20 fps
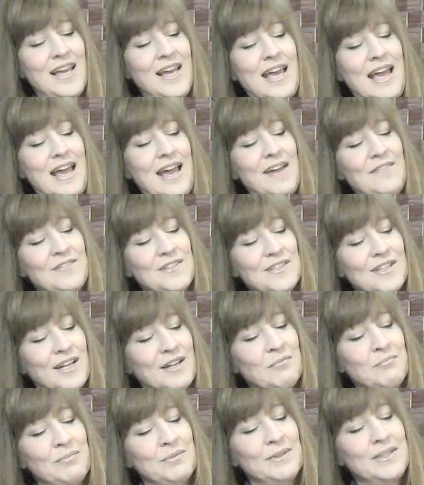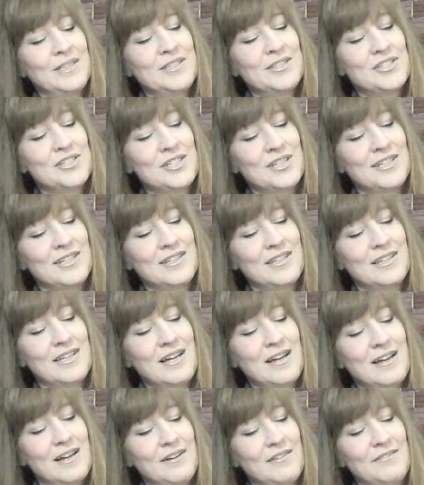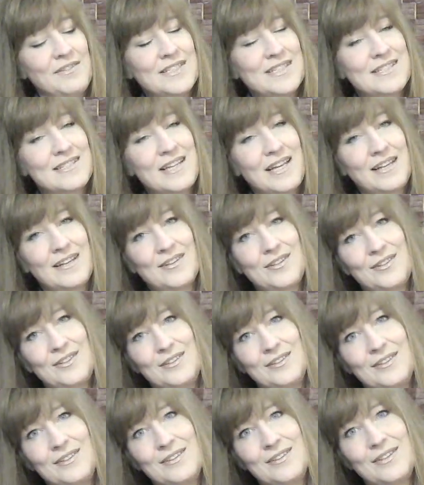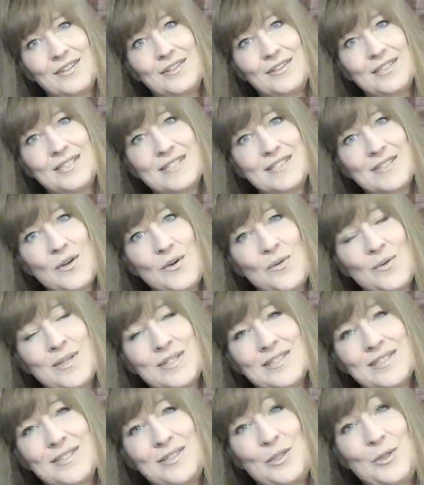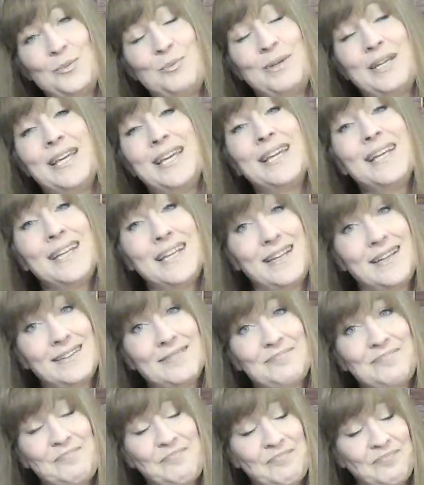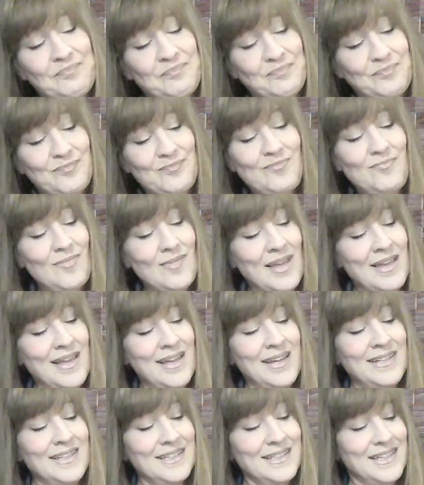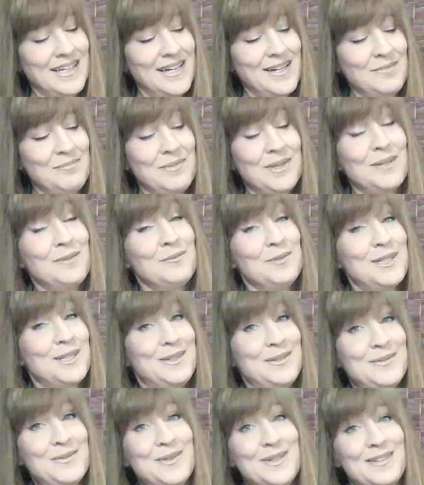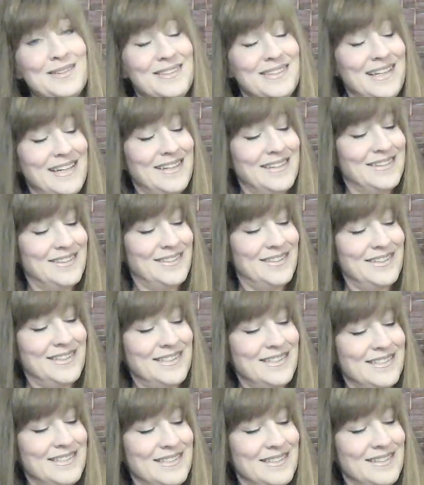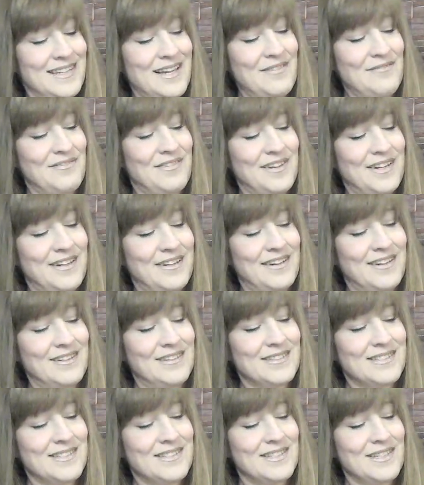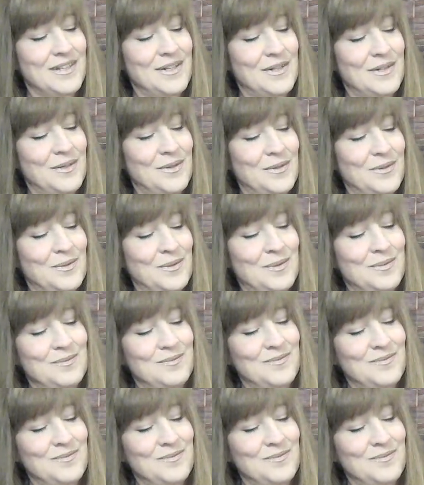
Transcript: after completion of a cycle, there is always a new beginning and it can be a renewal and there is love here so